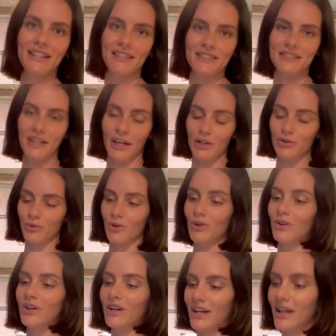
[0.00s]
his
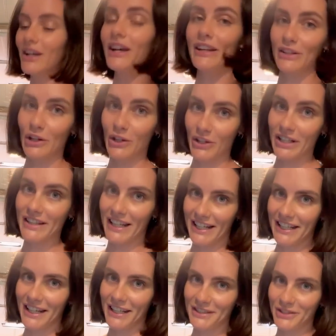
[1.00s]
schedule and learning that
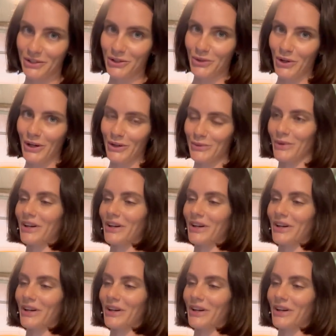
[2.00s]
he has to do hard